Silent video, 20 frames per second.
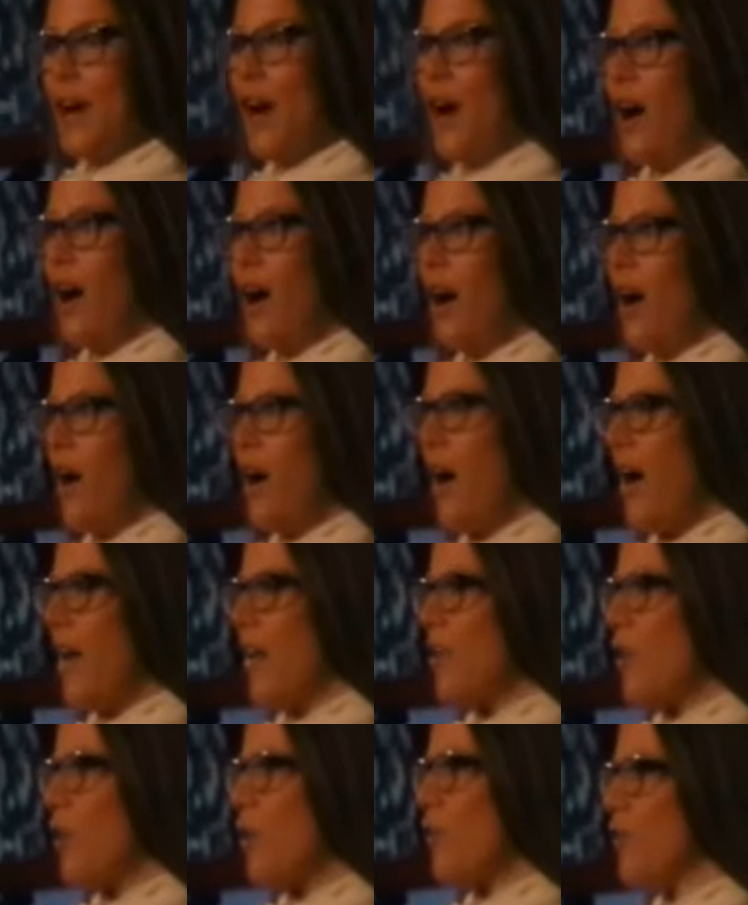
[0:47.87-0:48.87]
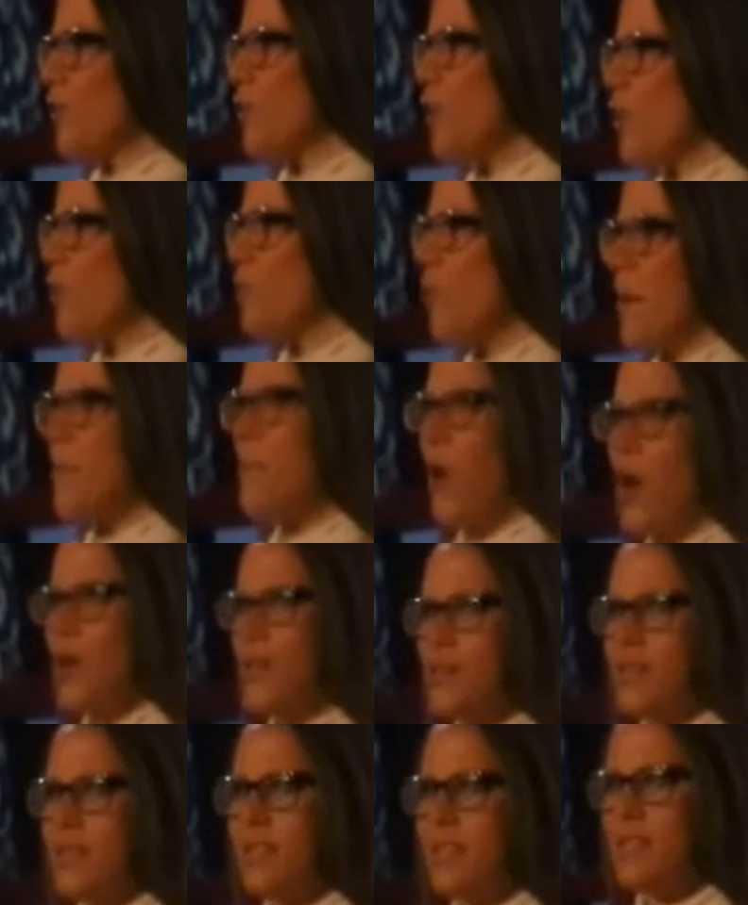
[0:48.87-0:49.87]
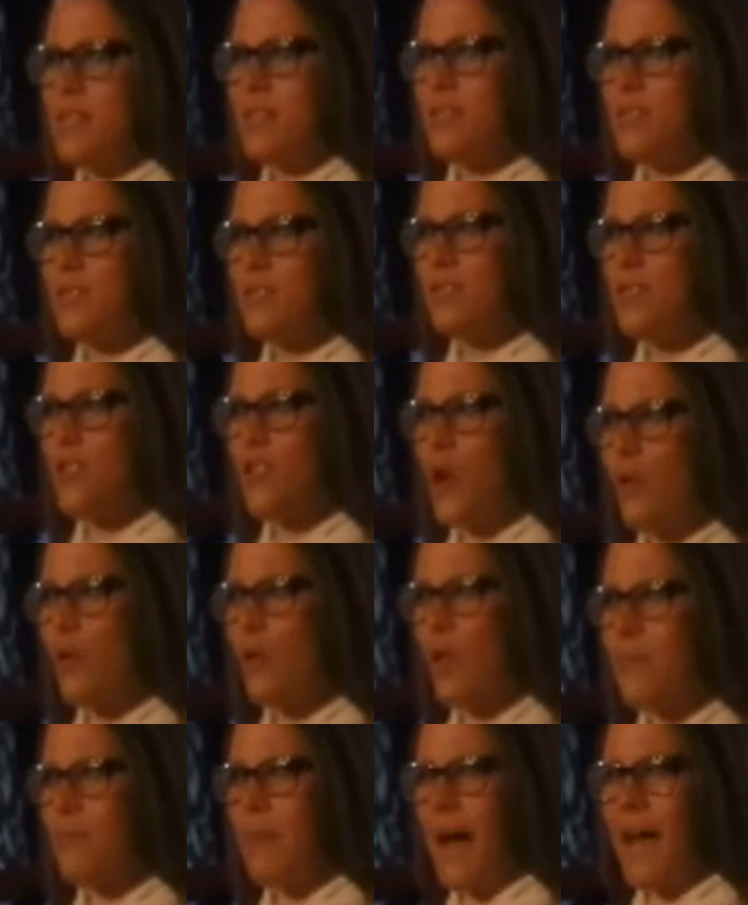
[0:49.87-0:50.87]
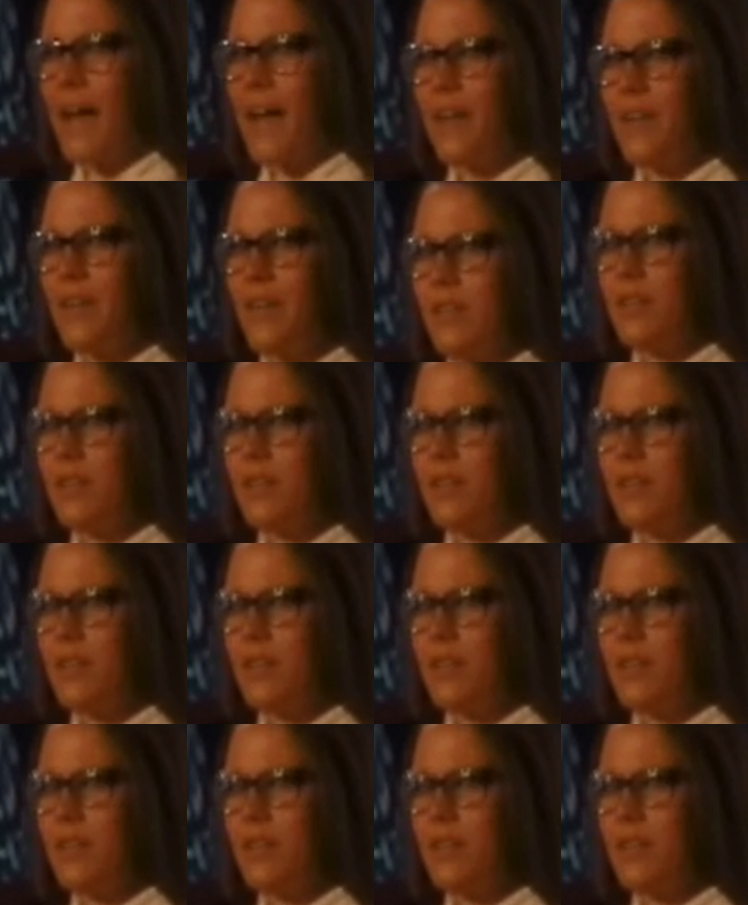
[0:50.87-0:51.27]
I don't know if you know who my boss is. Do you know Glenn Beck?